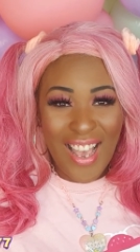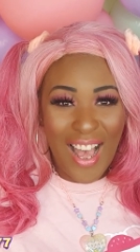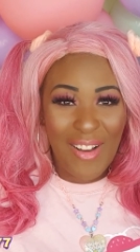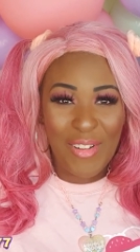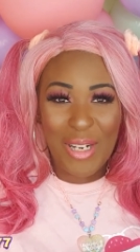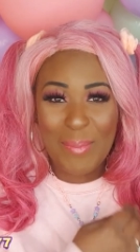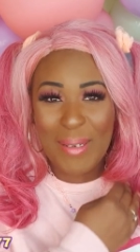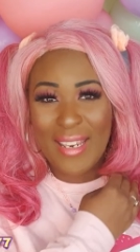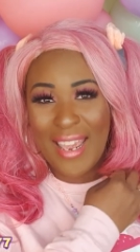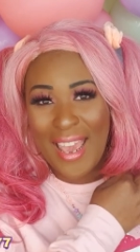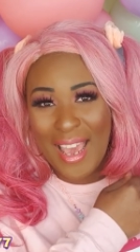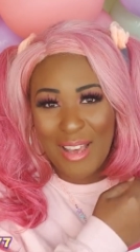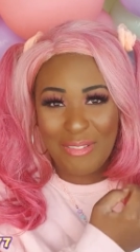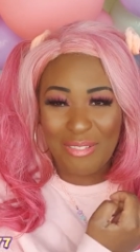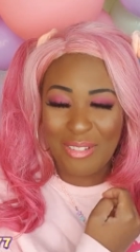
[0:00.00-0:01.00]
I'm gonna be
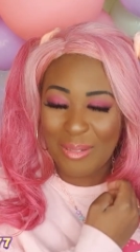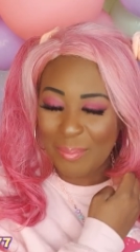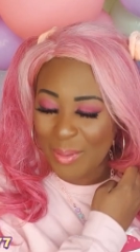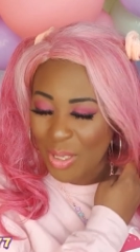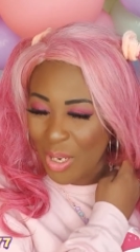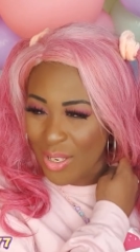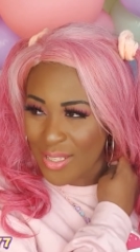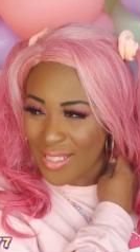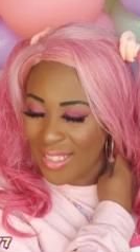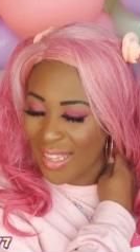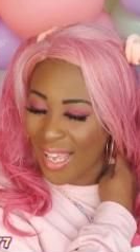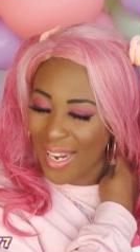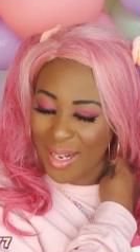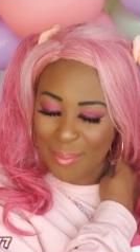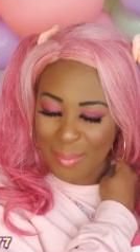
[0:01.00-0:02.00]
careful because
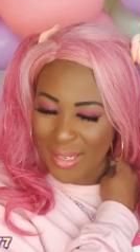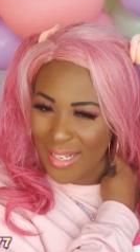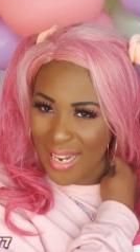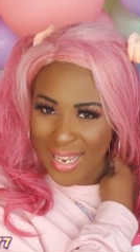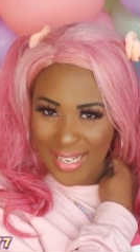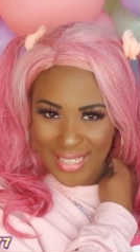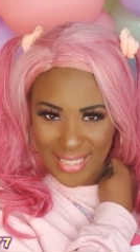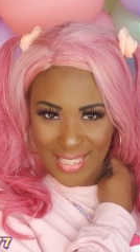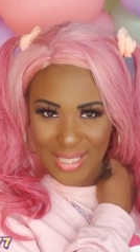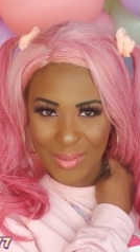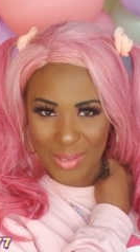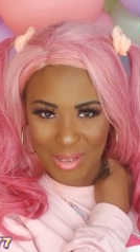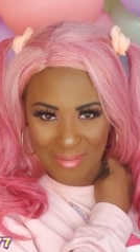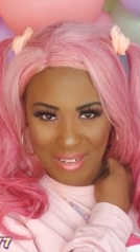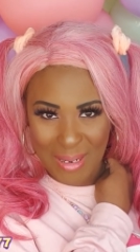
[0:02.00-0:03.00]
like my neck is
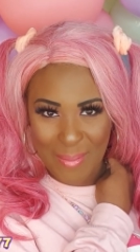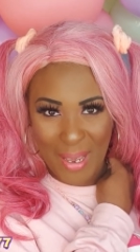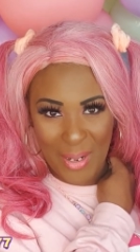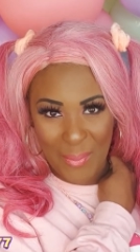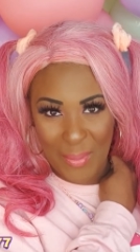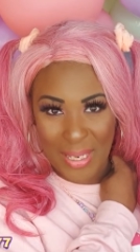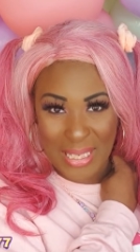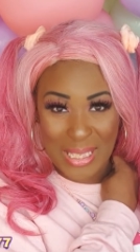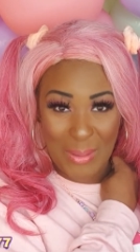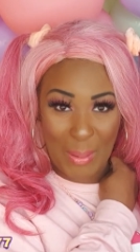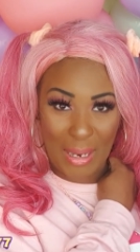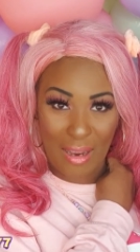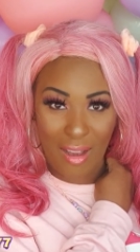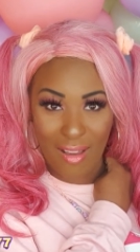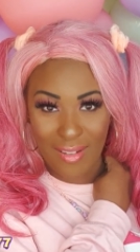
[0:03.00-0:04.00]
still in a really bad way, so
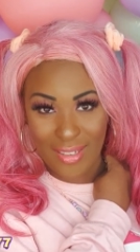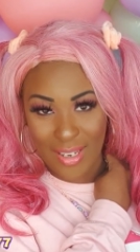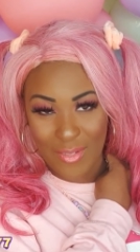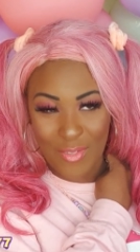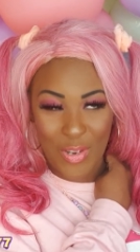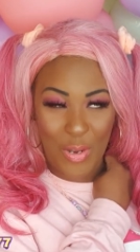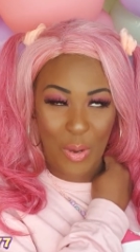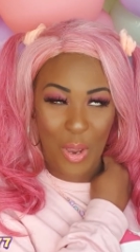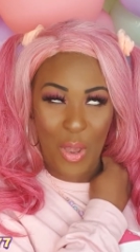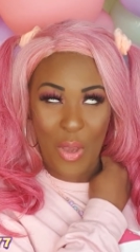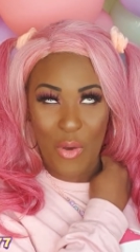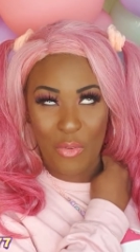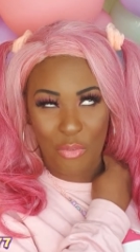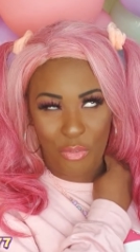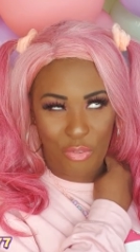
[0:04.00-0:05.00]
I can't give you
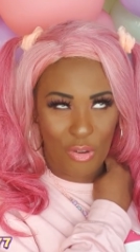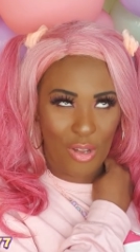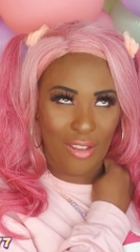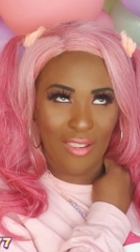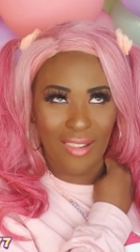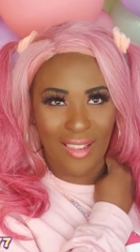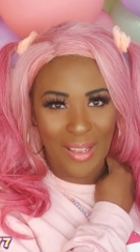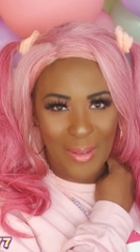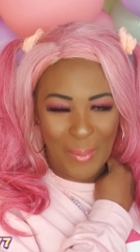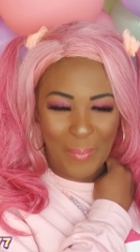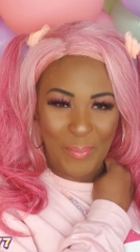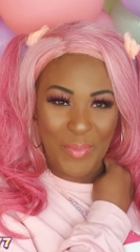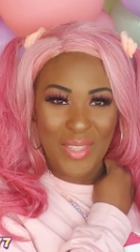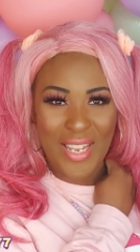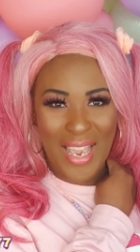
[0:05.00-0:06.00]
full
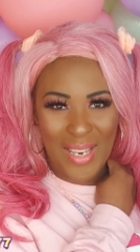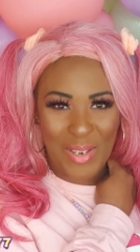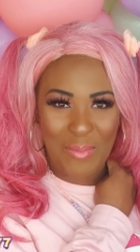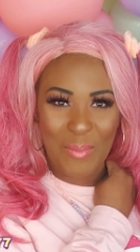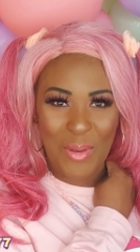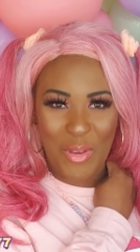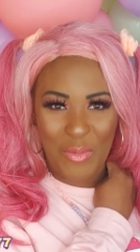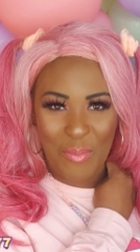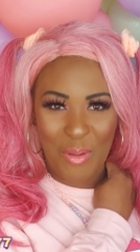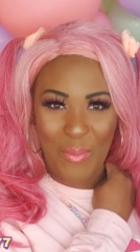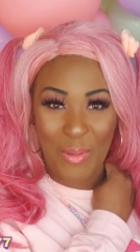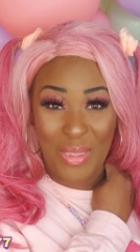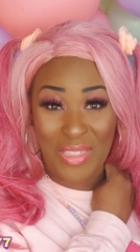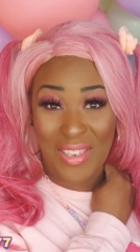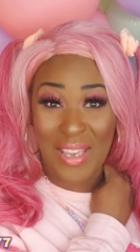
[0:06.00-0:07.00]
neck
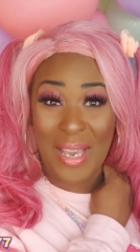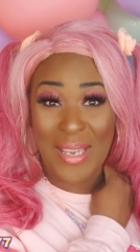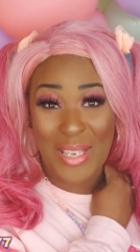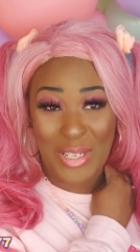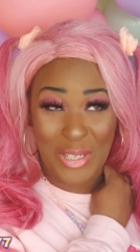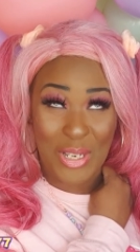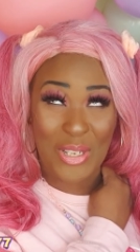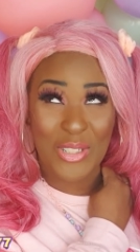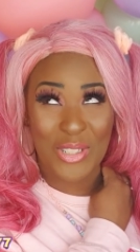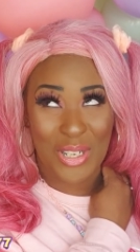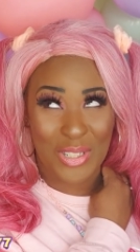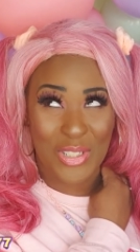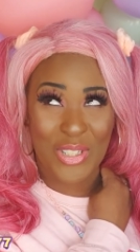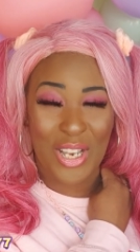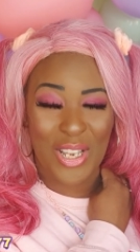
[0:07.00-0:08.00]
movement with the Ayesha.
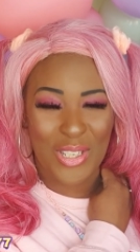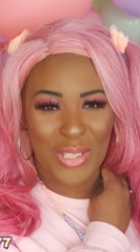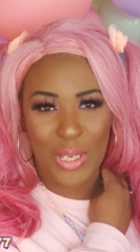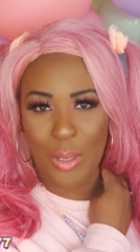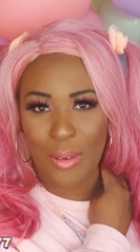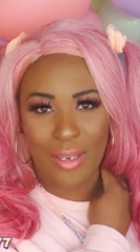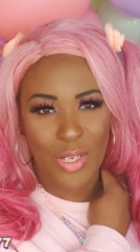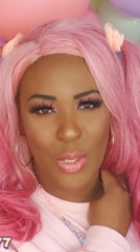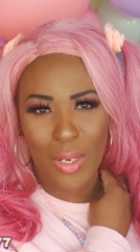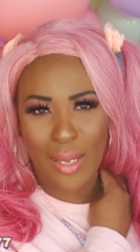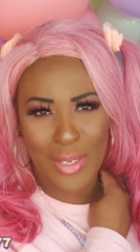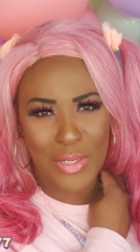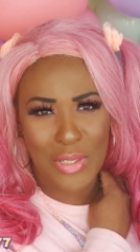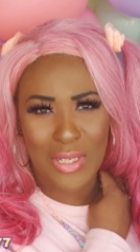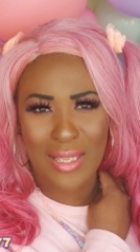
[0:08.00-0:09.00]
So can you
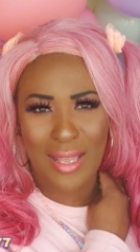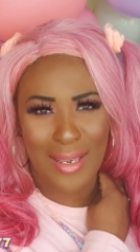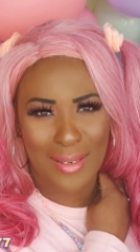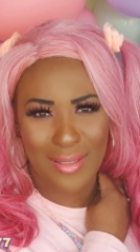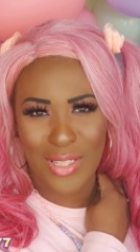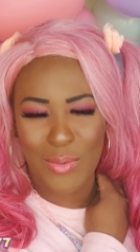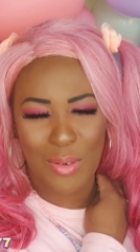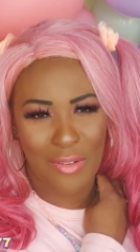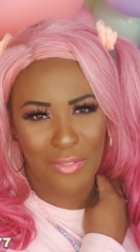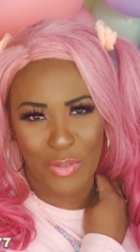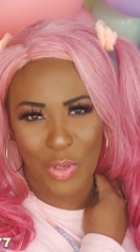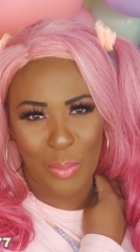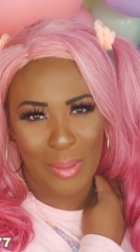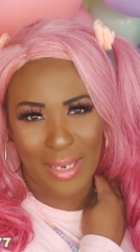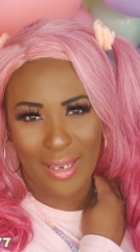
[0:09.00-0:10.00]
guys just like do it
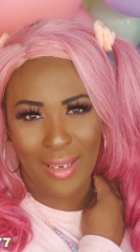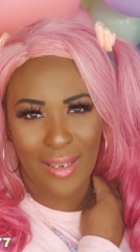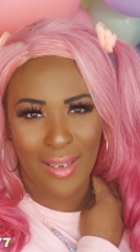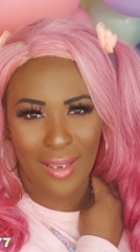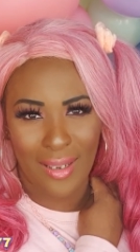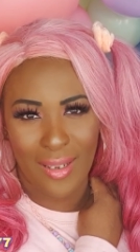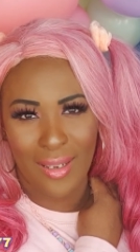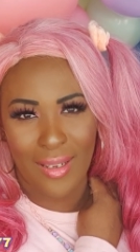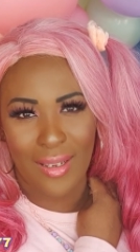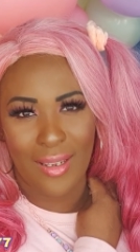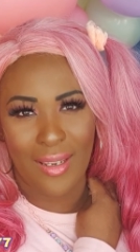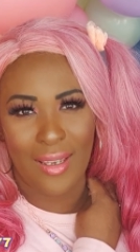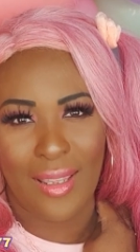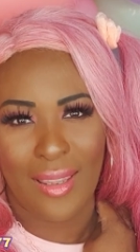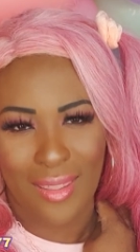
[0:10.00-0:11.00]
for me?
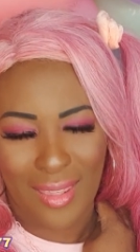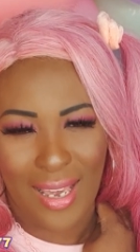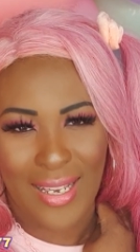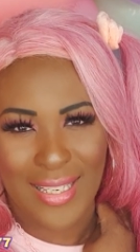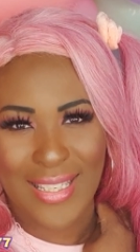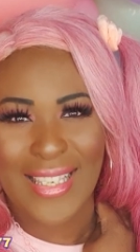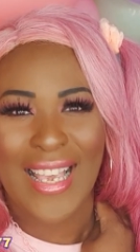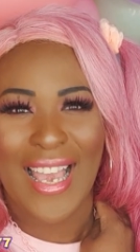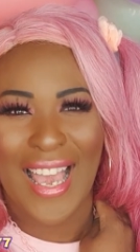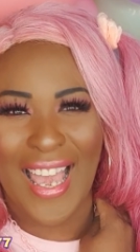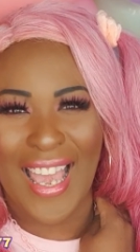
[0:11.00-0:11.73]
Thanks.